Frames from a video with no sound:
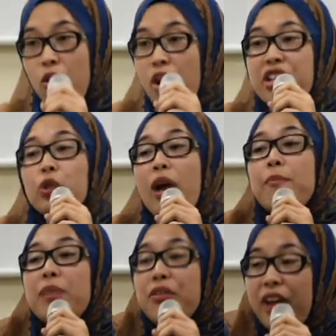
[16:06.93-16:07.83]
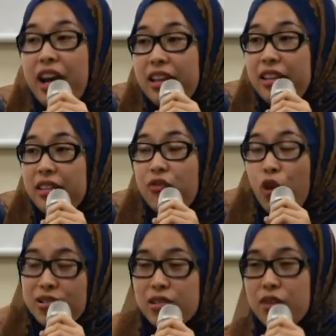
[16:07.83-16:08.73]
in order to amplify the
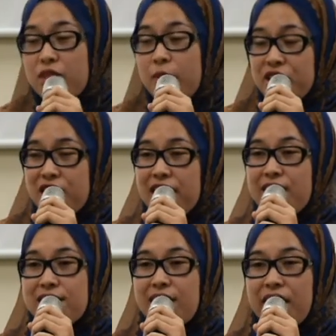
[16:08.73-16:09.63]
voices of the marginalized,